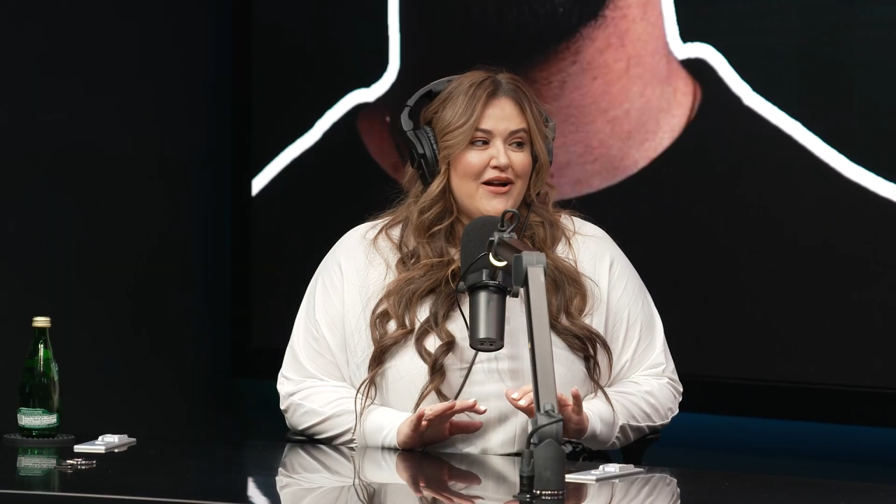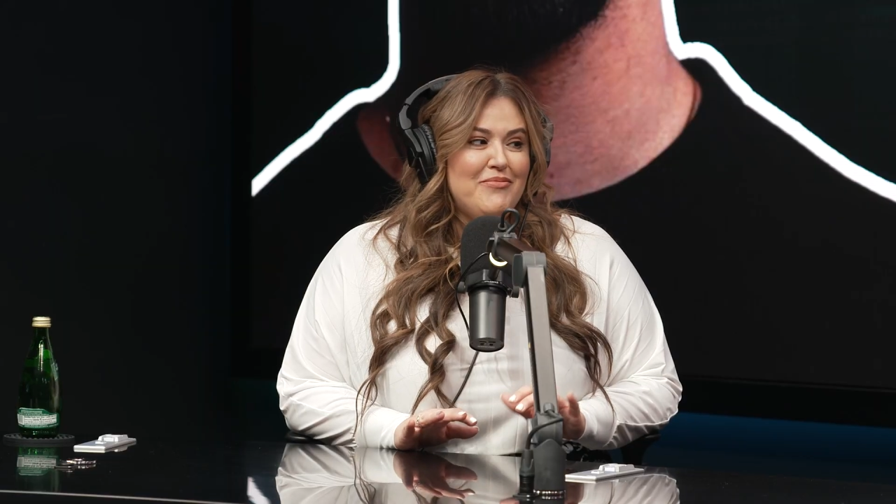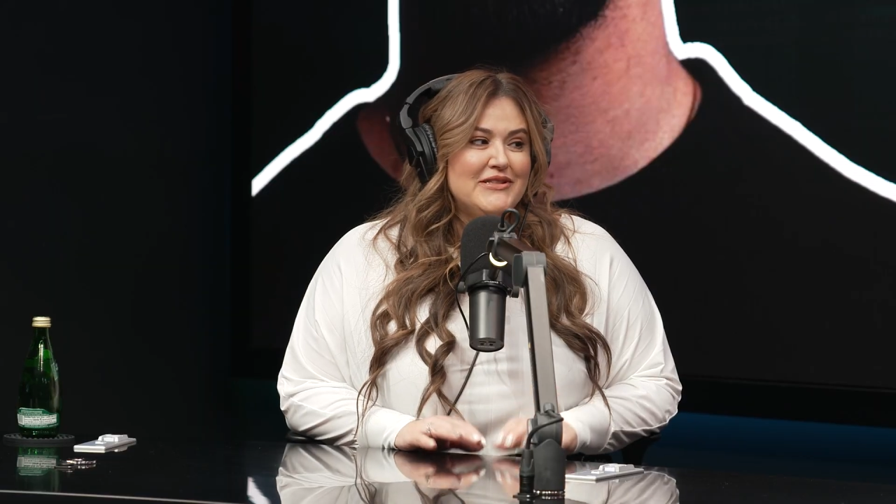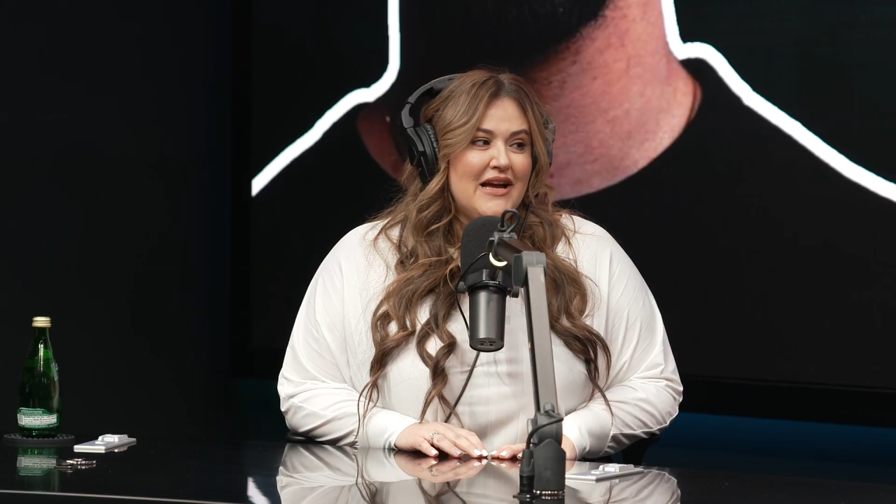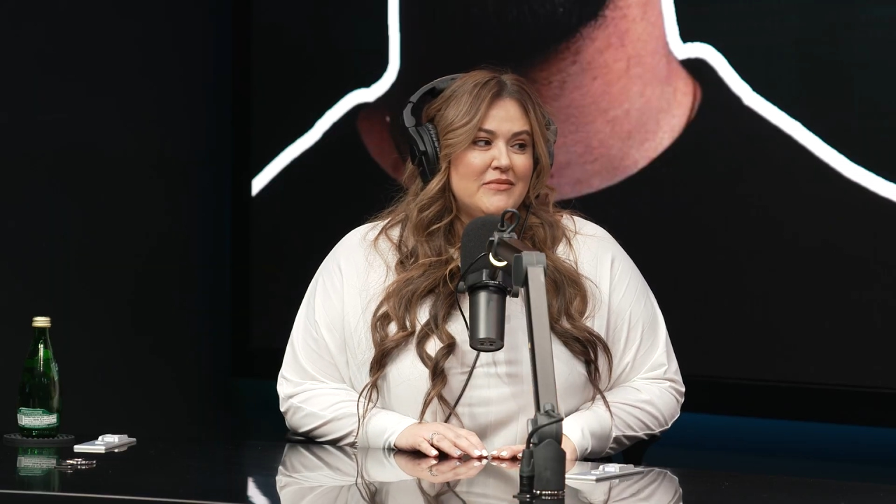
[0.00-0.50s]
a
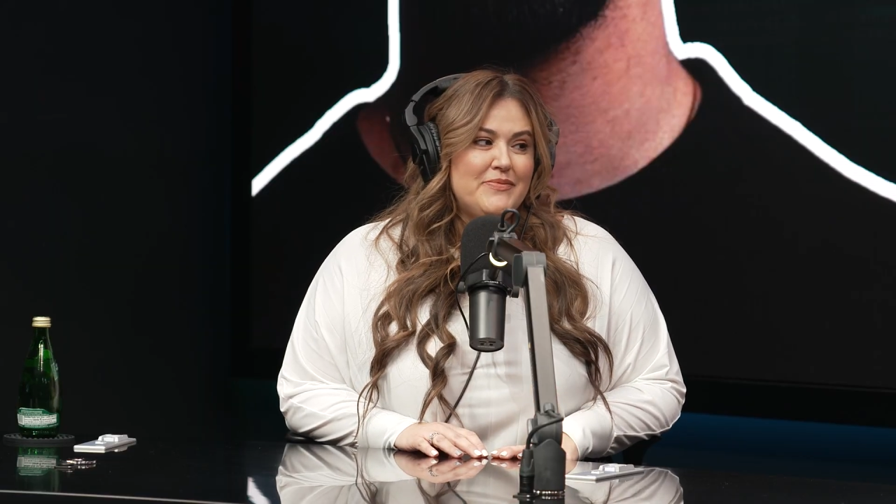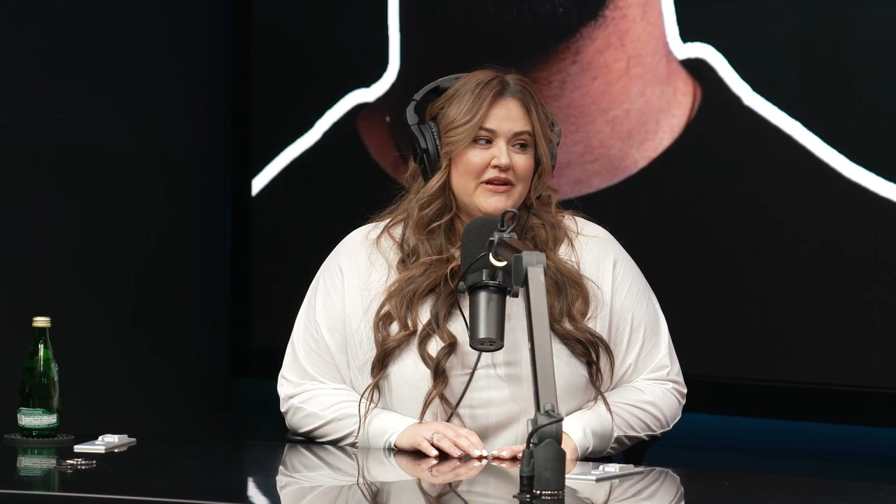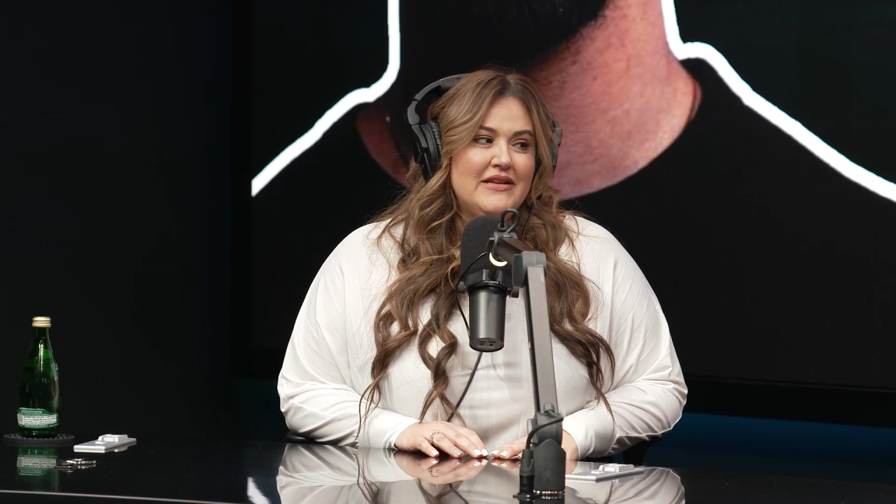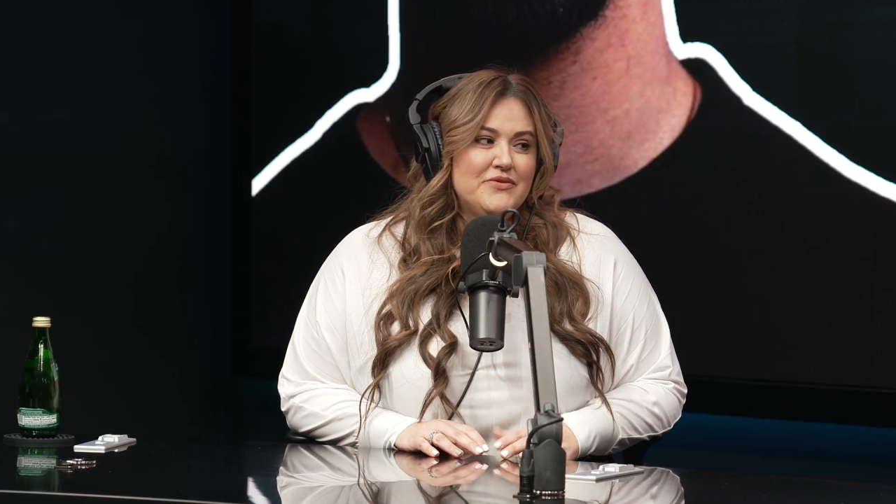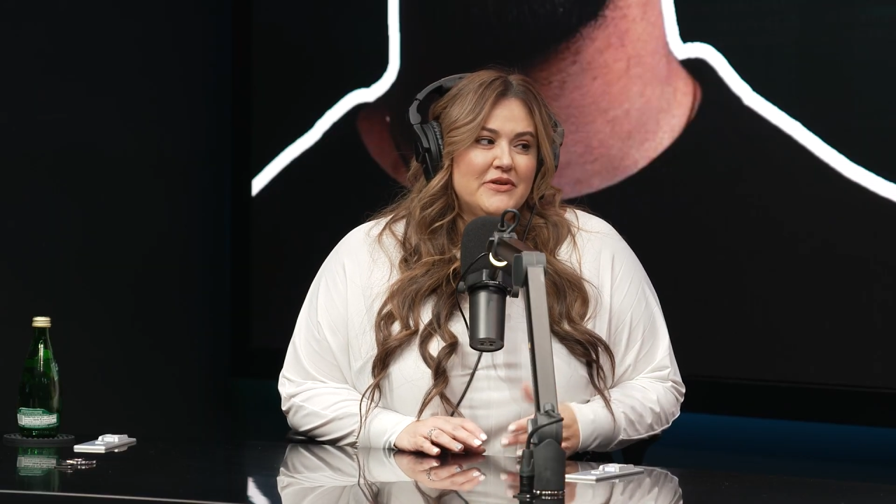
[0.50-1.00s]
couple times,
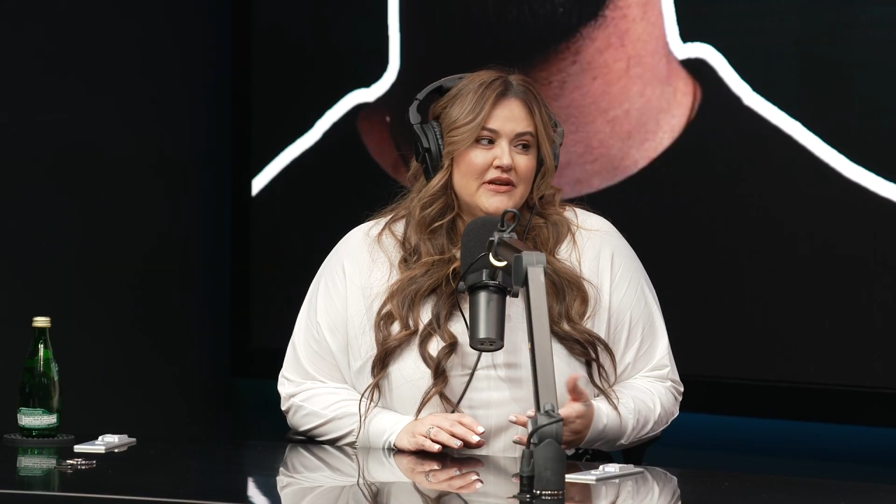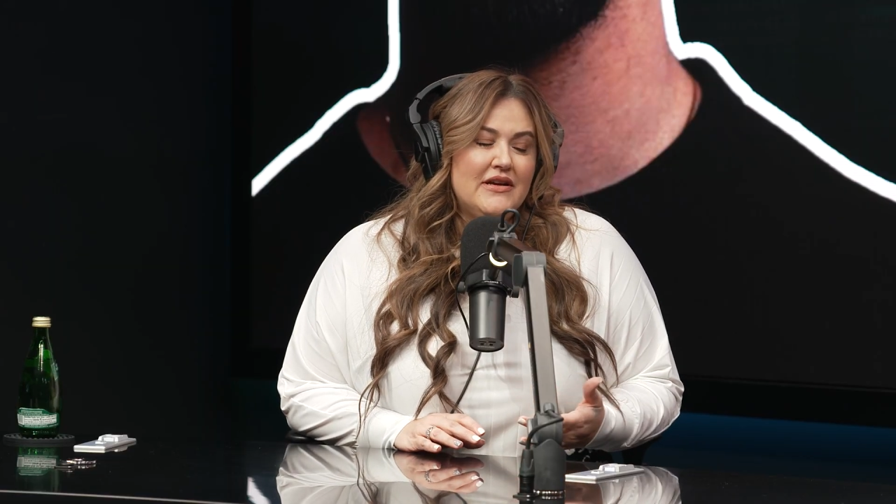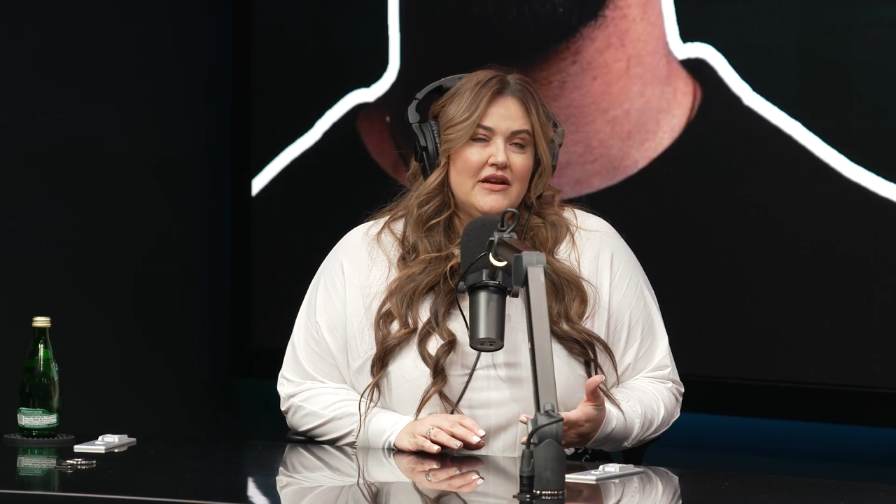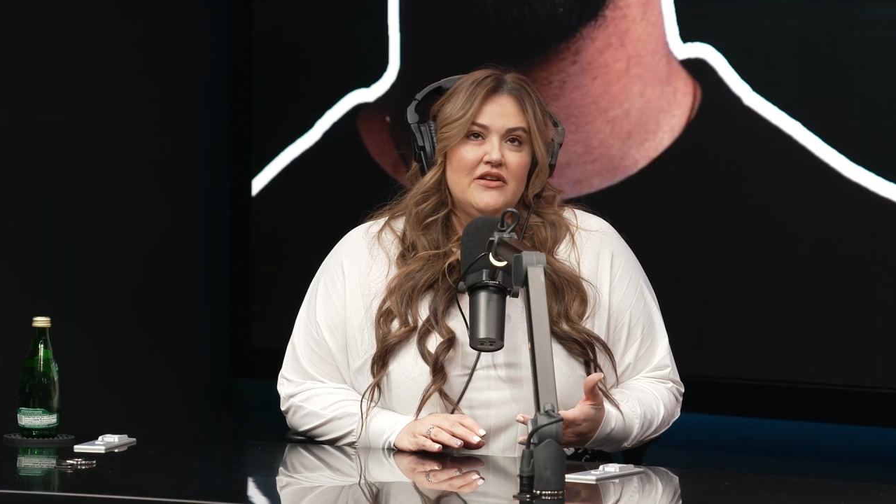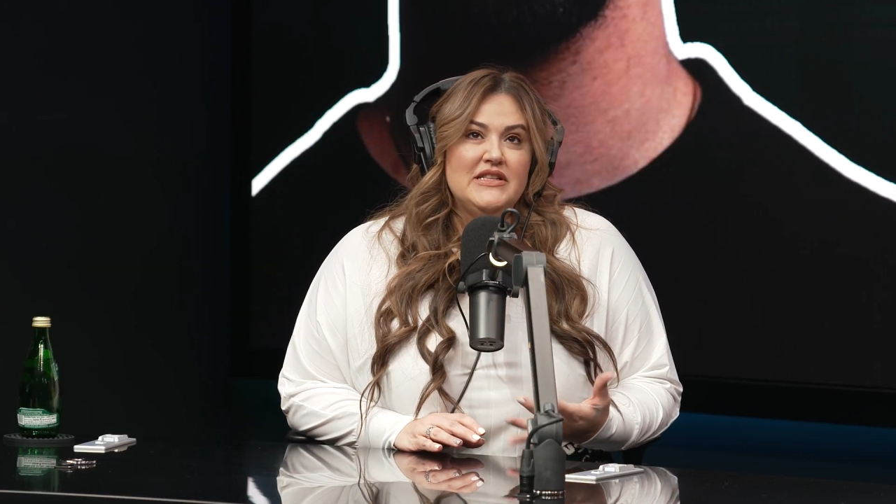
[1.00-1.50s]
but it's
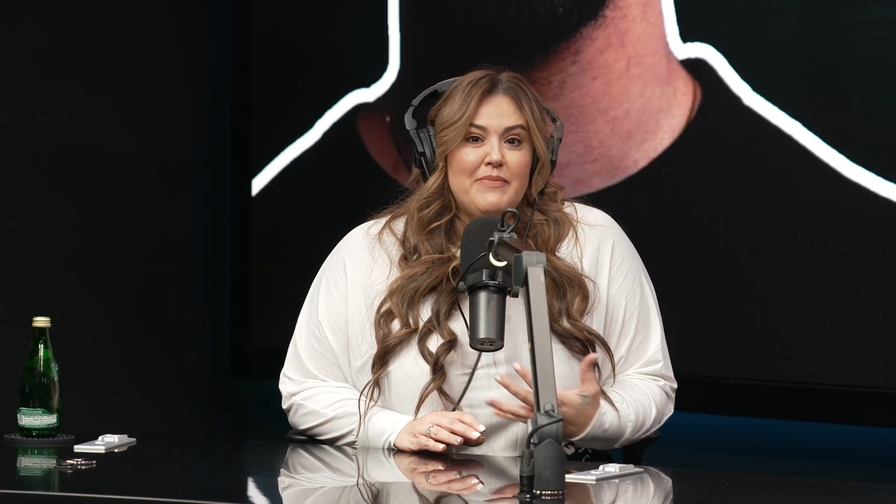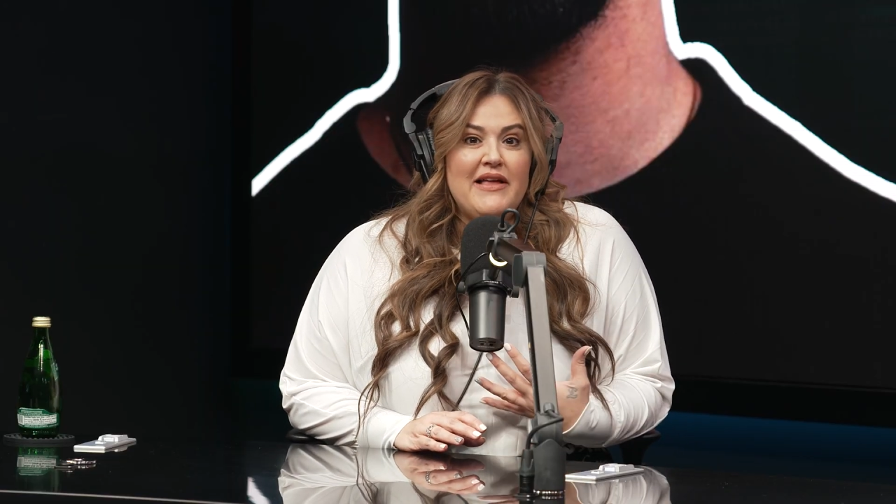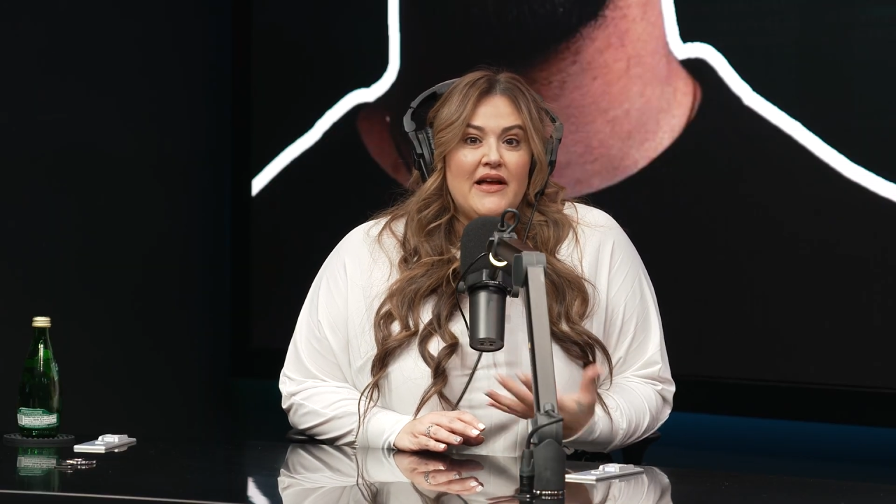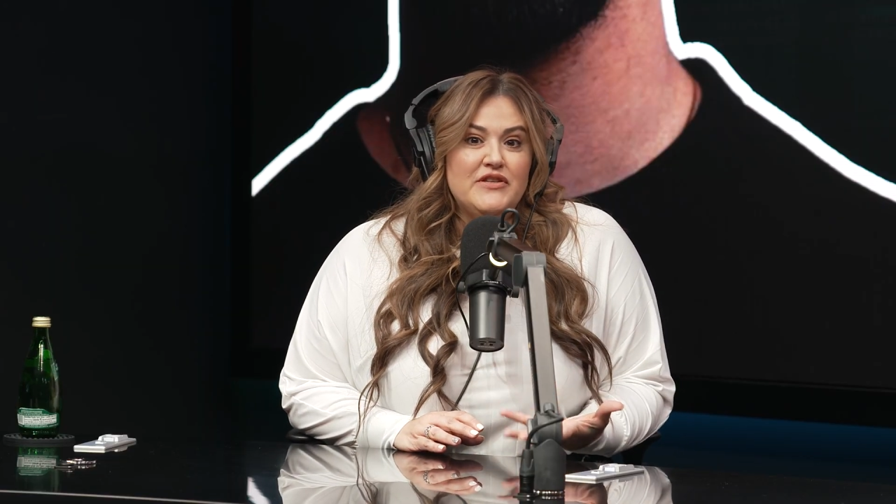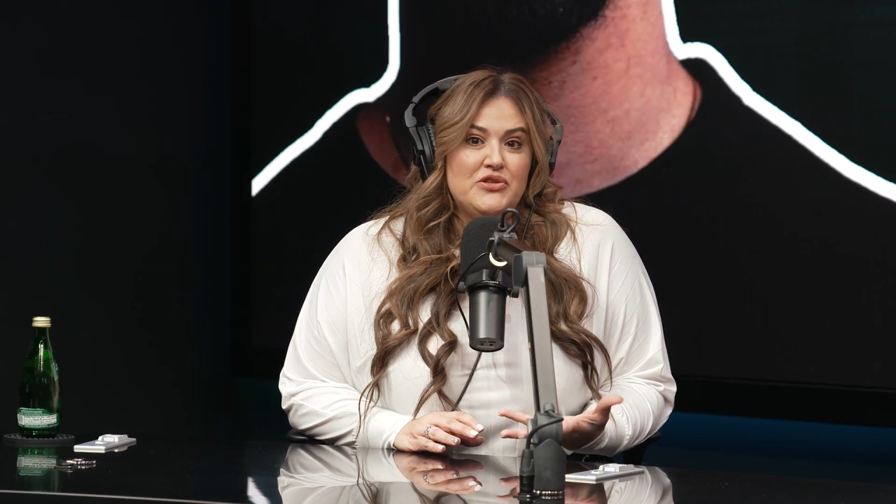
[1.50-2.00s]
really, it's my
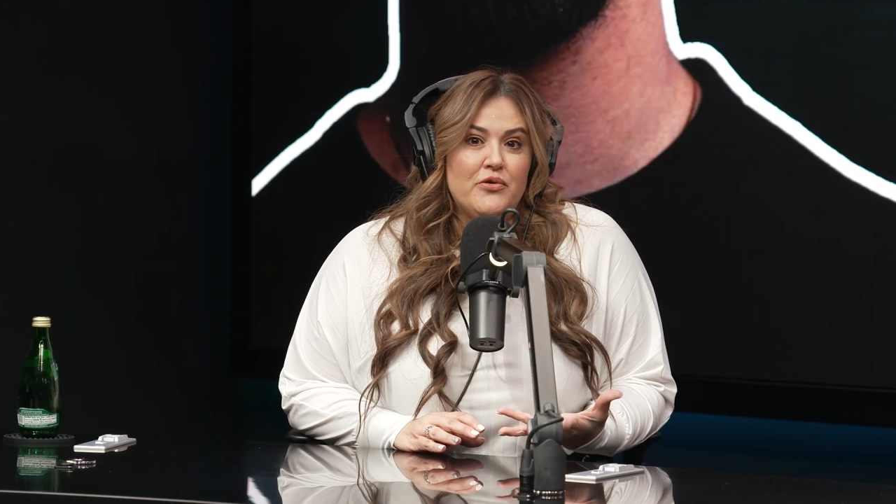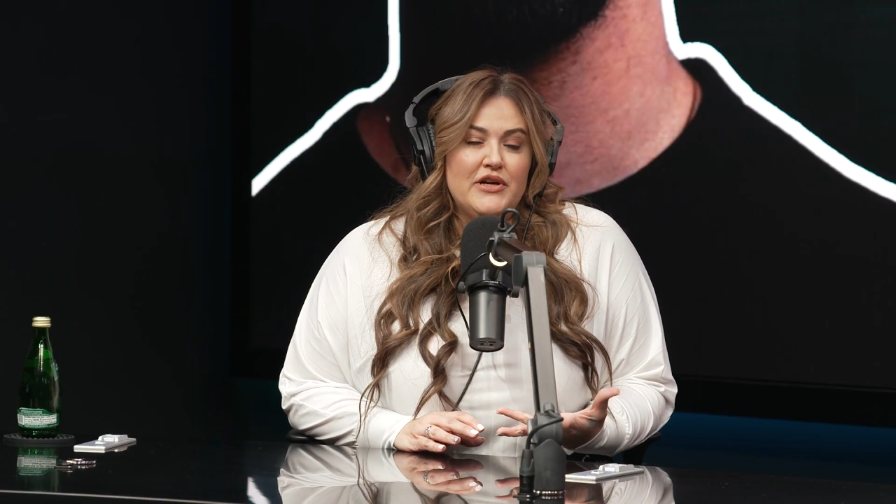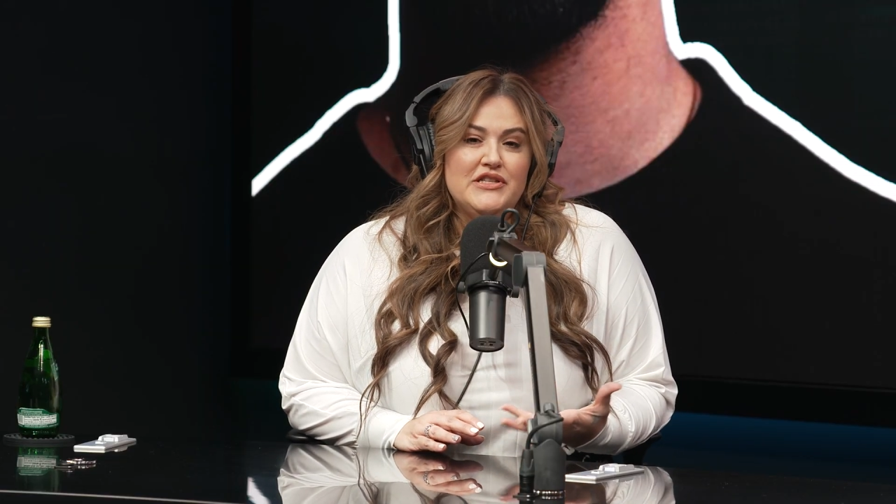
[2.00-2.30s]
life story.